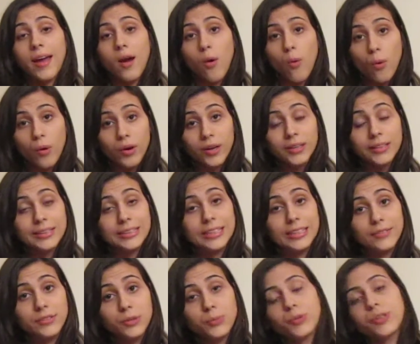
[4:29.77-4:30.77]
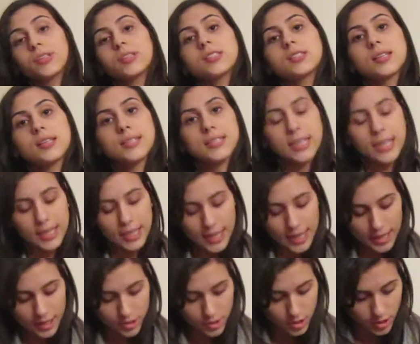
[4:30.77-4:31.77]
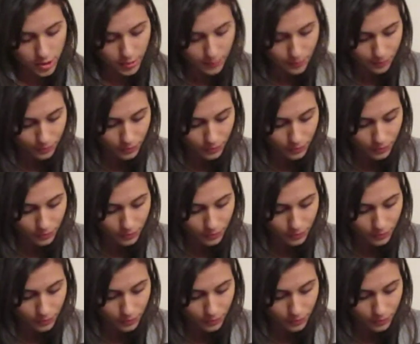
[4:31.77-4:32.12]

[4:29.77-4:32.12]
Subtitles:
or even worse, skin cancer.